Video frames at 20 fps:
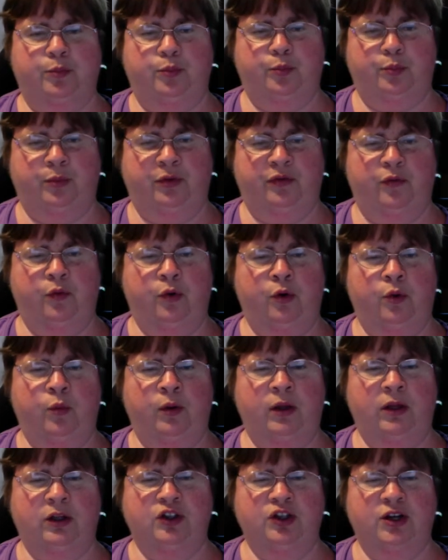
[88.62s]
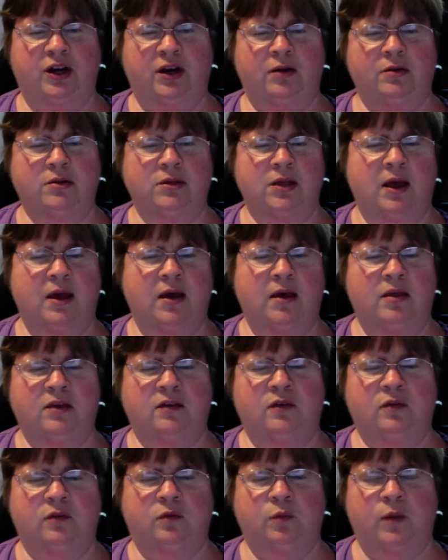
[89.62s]
before wheelchairs.
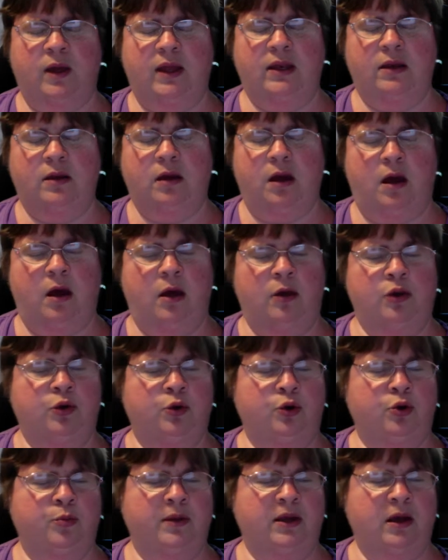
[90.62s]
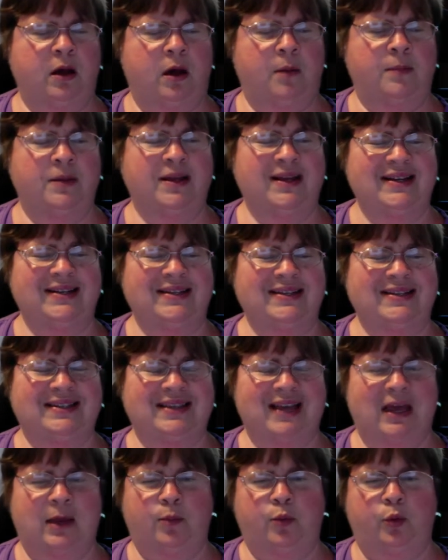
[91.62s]
This is when you could become
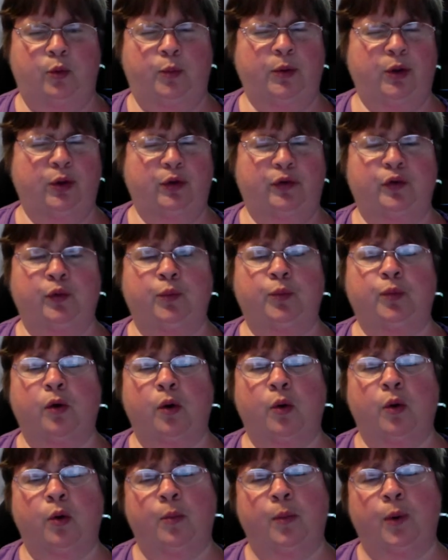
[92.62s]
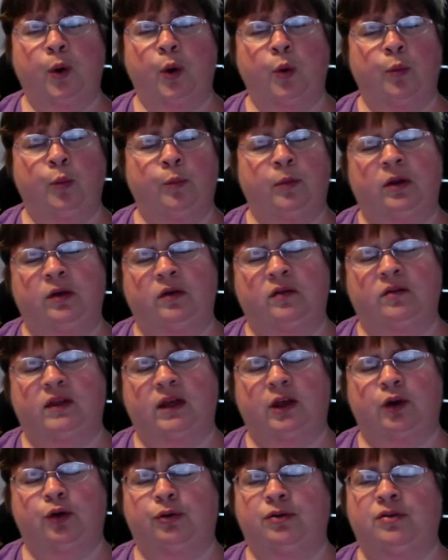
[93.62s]
disabled because you broke a bone because they
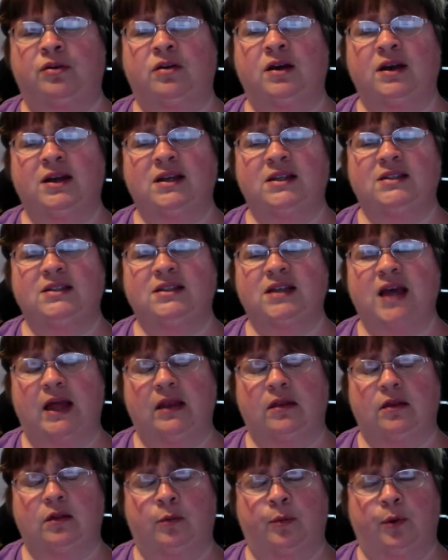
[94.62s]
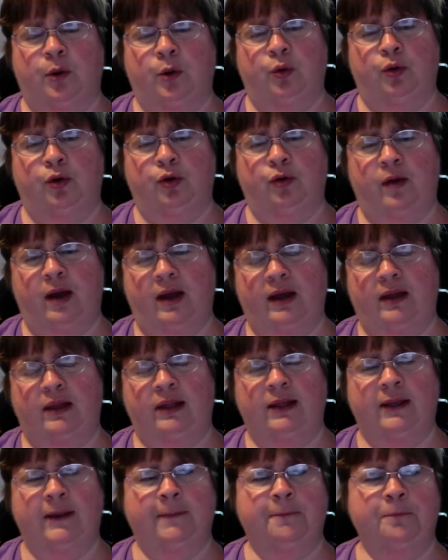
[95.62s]
couldn't set the bone
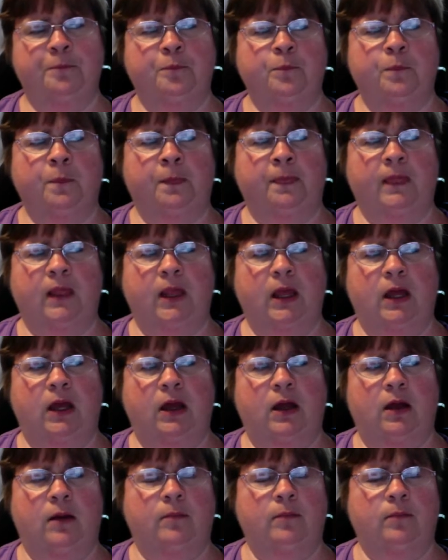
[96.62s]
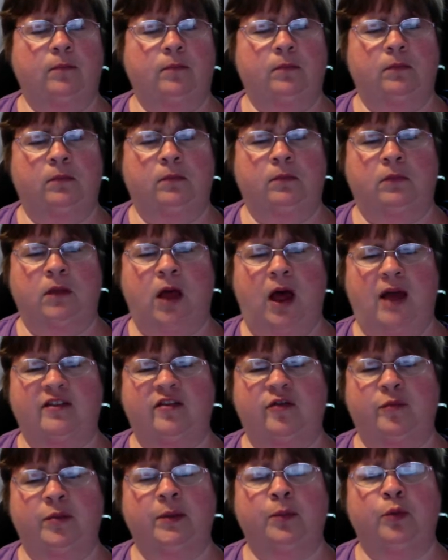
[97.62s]
correctly. Lots
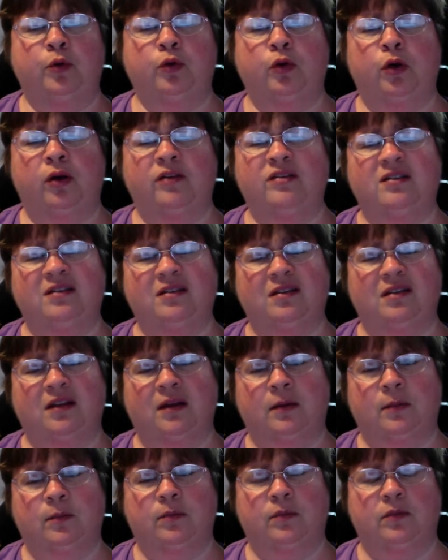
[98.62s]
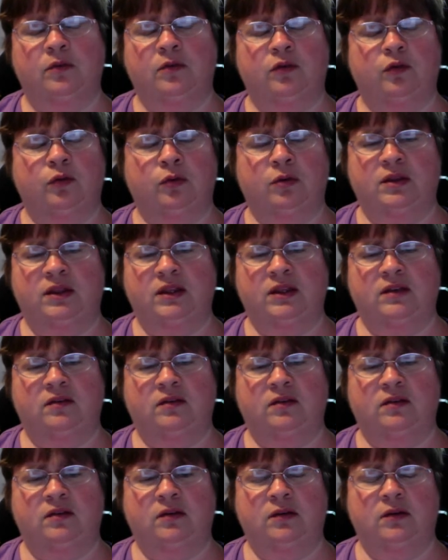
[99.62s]
of people lost limbs during
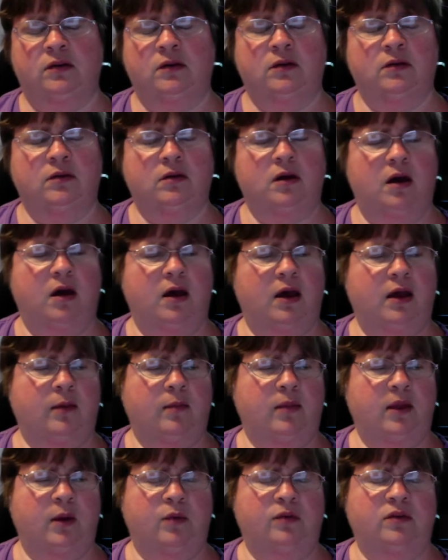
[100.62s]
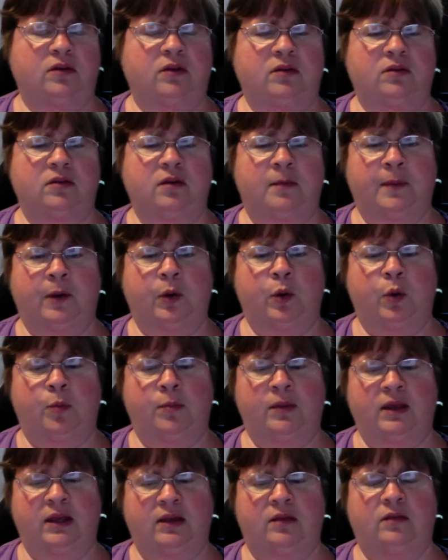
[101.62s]
this time. That was a typical
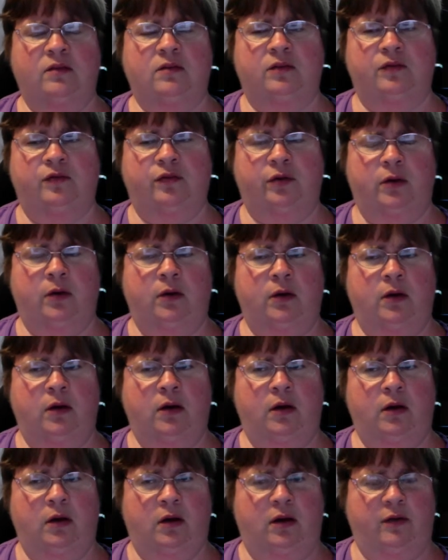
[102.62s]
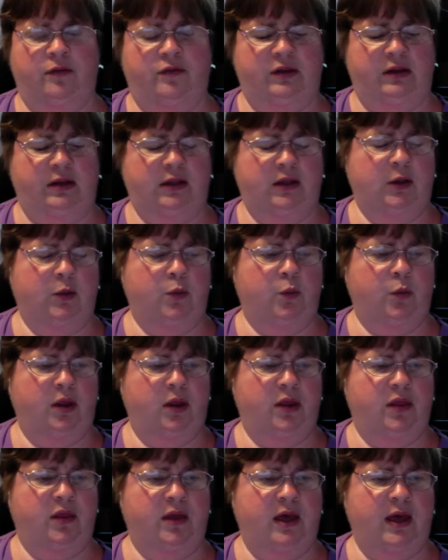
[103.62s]
means of dealing
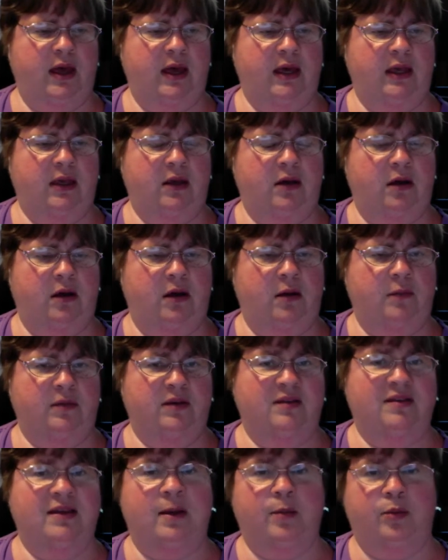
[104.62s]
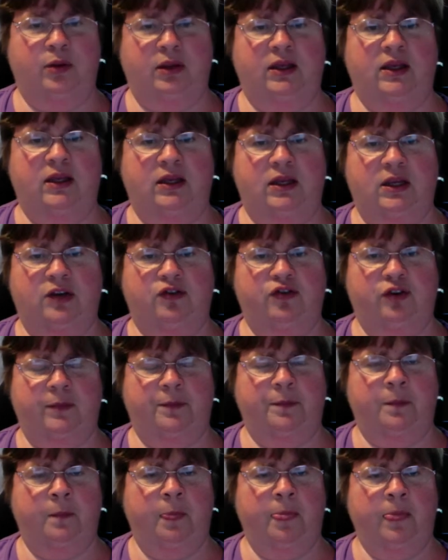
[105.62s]
with a disabling
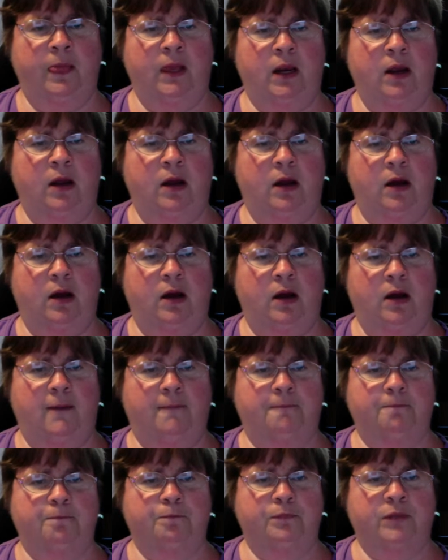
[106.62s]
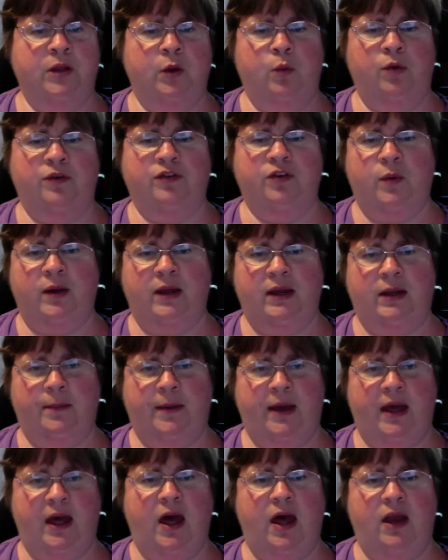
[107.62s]
condition. There was no
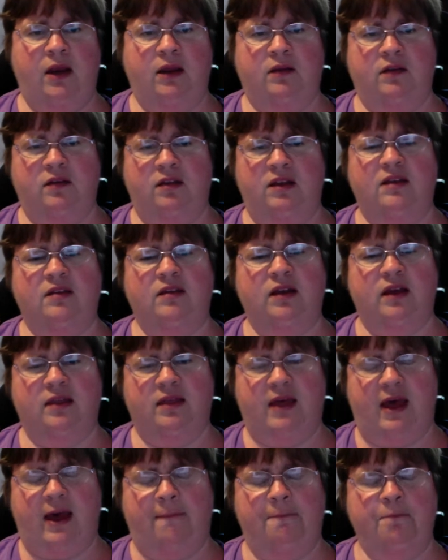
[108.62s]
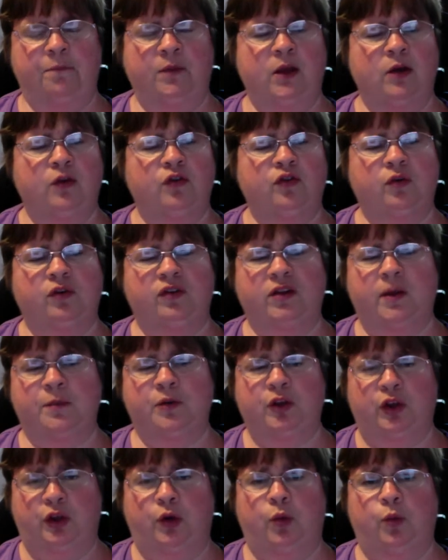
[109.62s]
antibiotics, things like that. So it's up
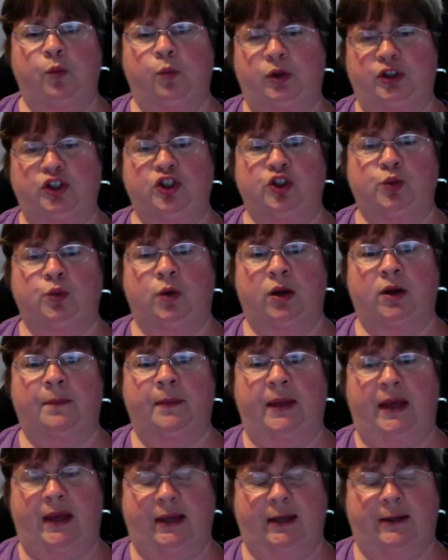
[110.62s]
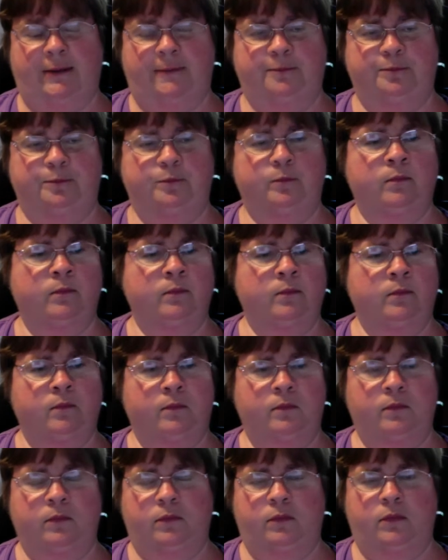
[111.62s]
to you what you want to pick.
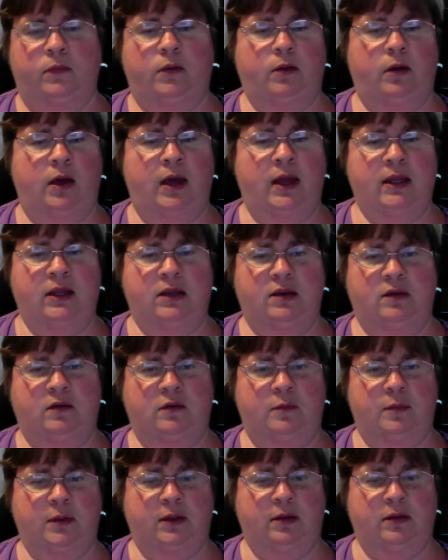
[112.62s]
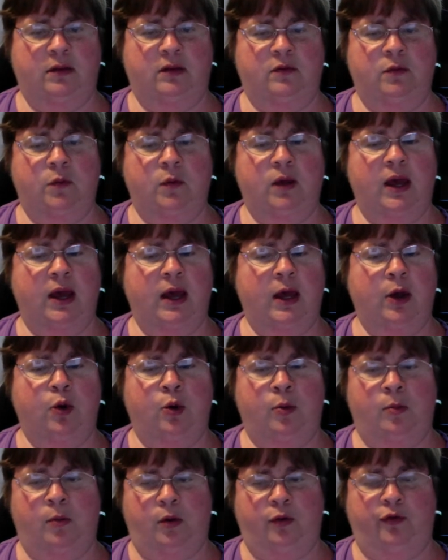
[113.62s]
Any disability is okay,
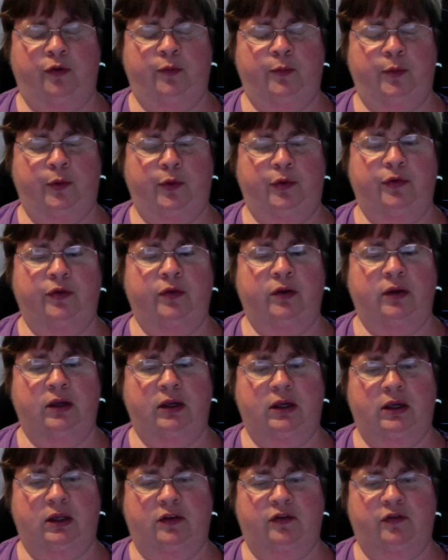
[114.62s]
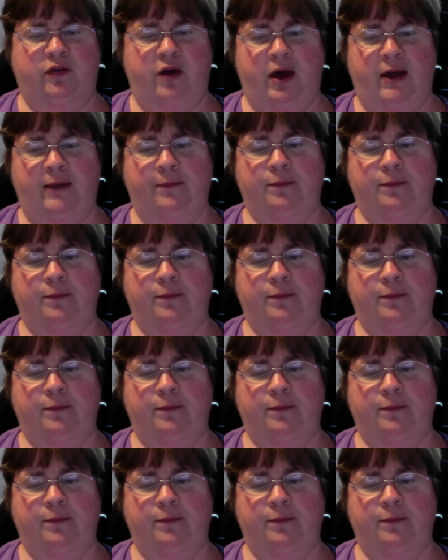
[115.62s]
or multiples is fine.